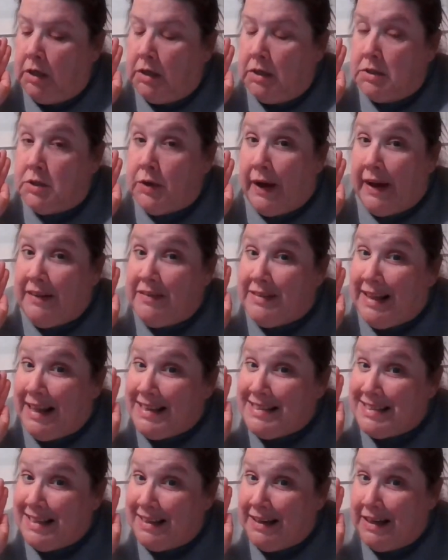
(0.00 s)
So I have
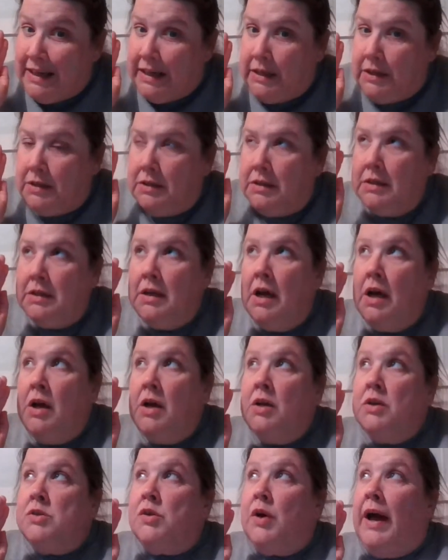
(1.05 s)
class at night.
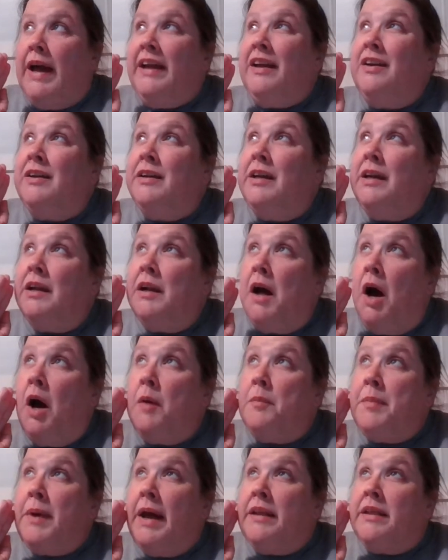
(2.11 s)
So I could get
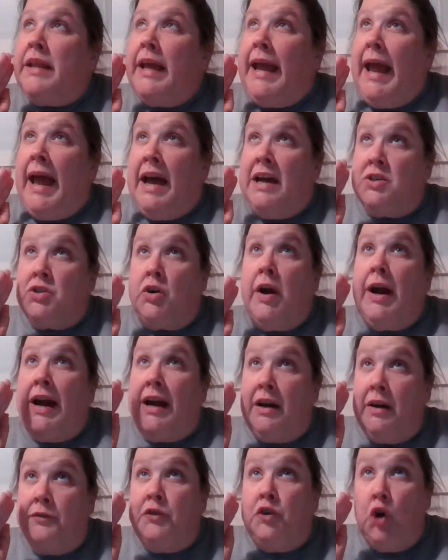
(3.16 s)
up at the ass
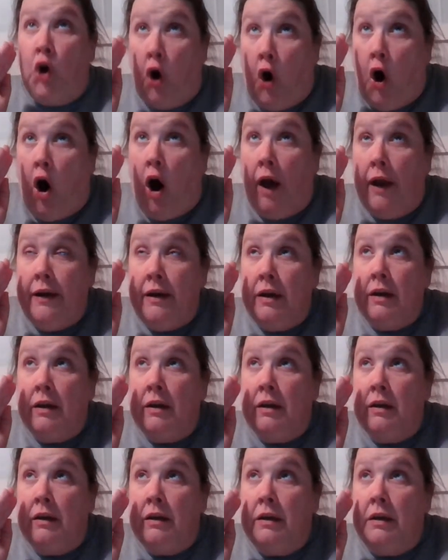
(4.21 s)
crack of dawn
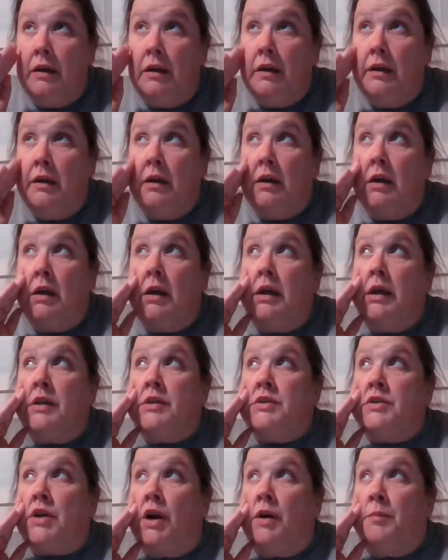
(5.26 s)
and
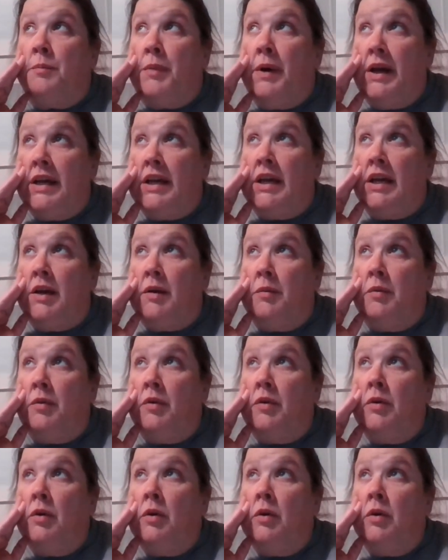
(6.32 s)
start biking